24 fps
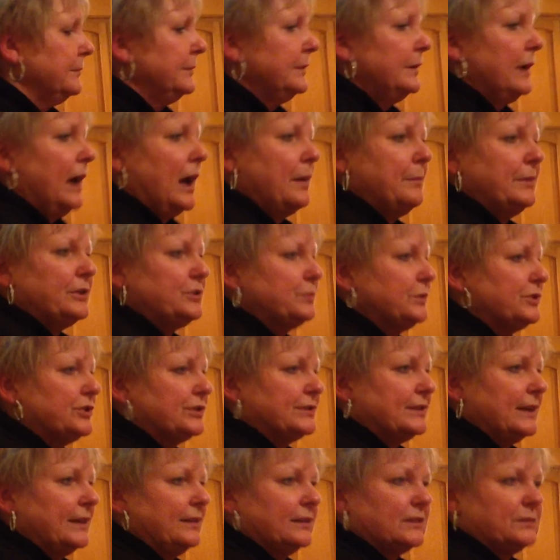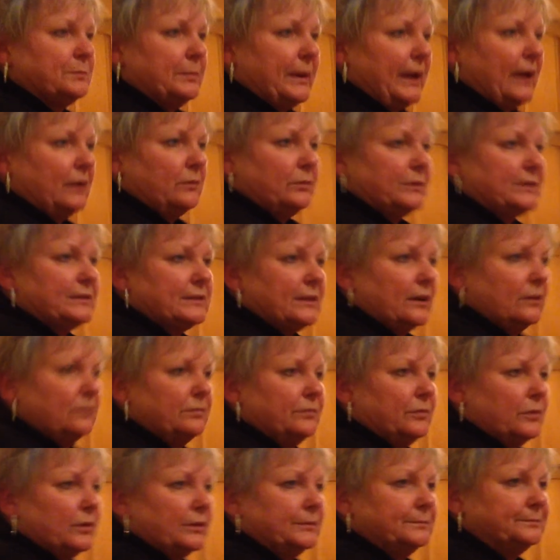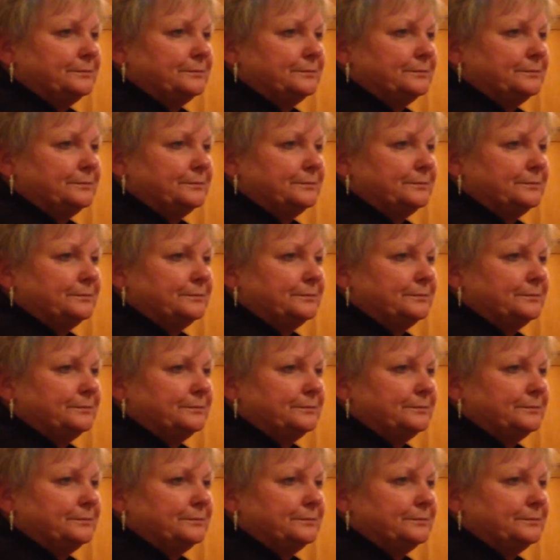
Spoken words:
How much would you say this bag would sell for?